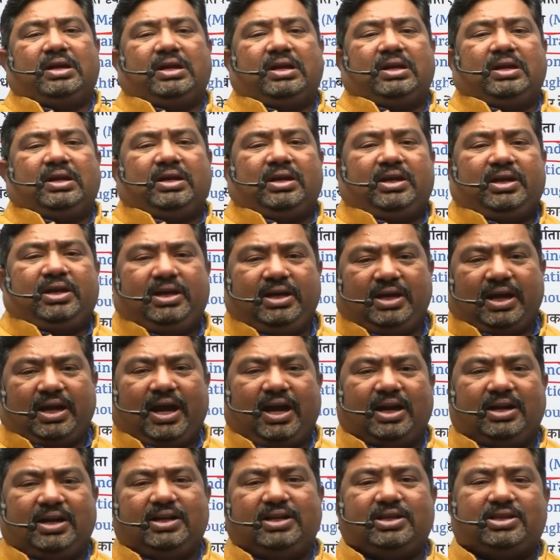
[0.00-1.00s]
He
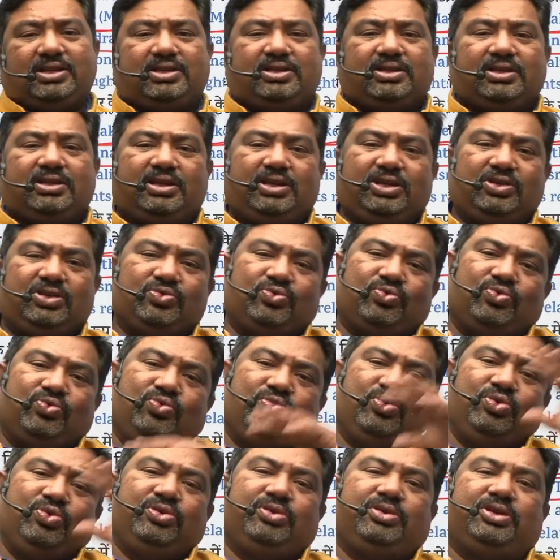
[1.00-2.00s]
had his
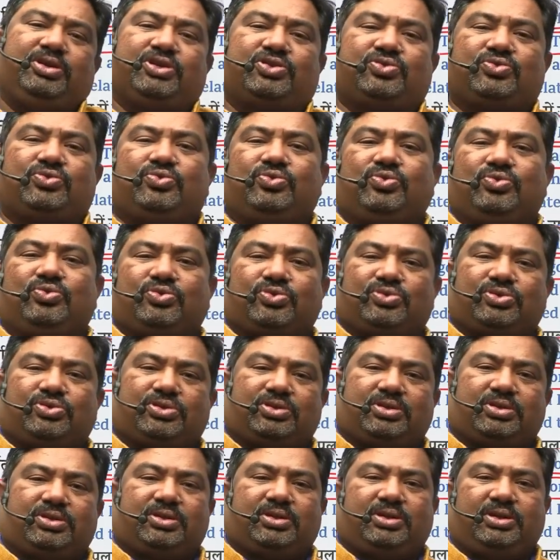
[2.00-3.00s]
own discourse,
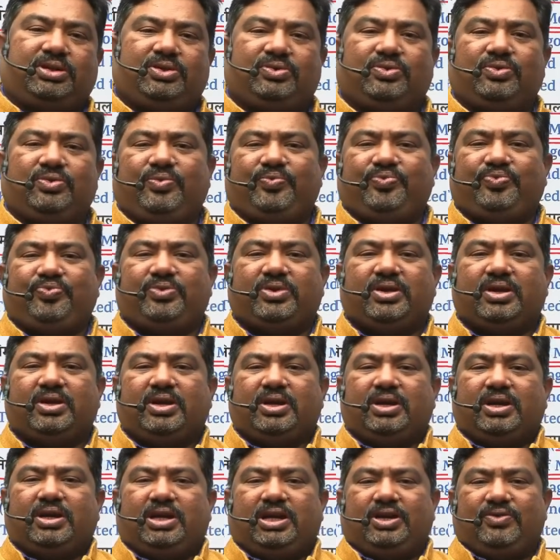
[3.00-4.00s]

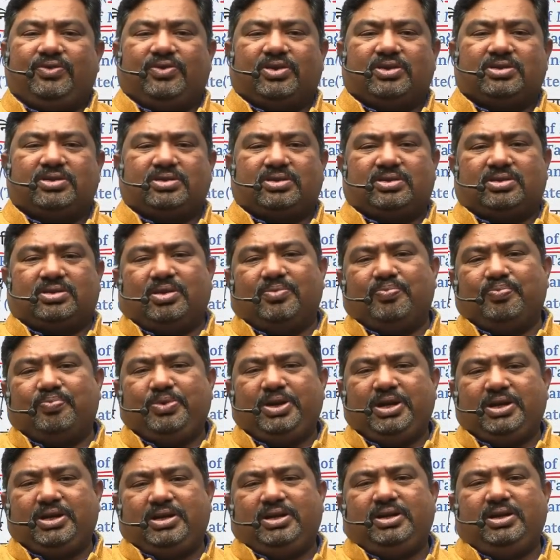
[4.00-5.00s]
He was
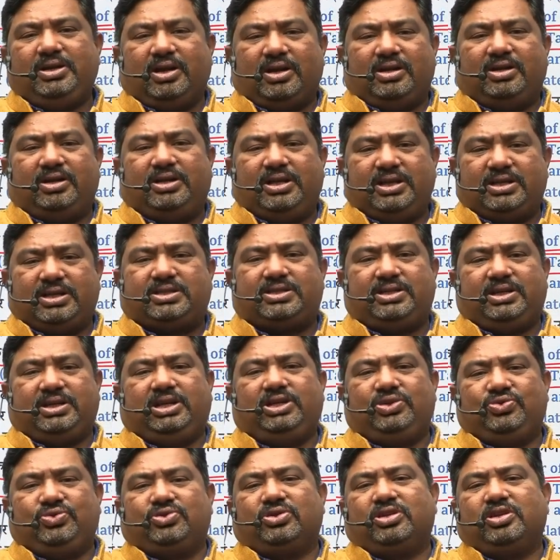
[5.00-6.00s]
completely a
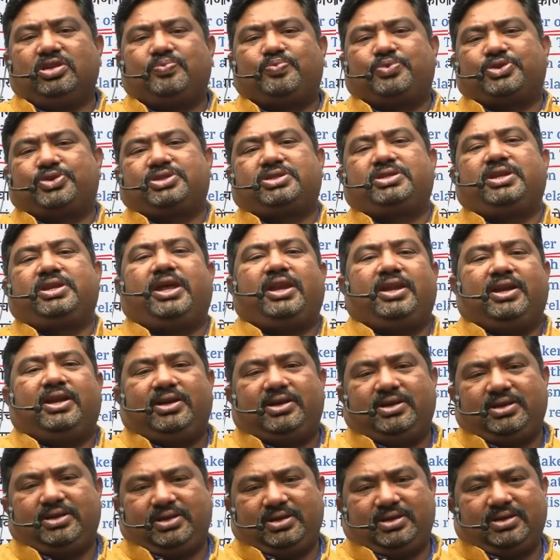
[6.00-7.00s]
disillusioned
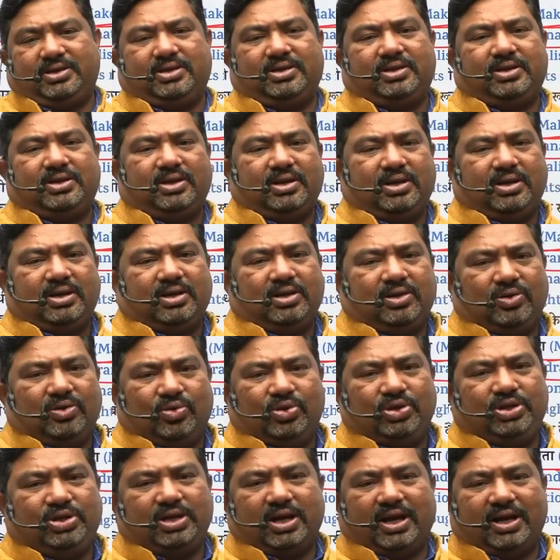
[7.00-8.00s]
personality,
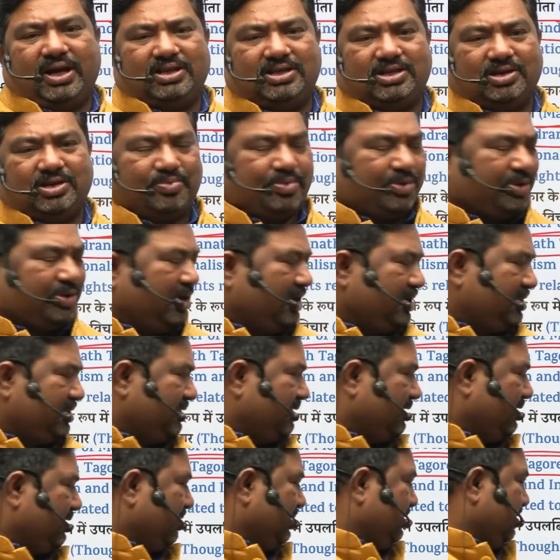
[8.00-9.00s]
Lohia and Jayaprakash Narayan.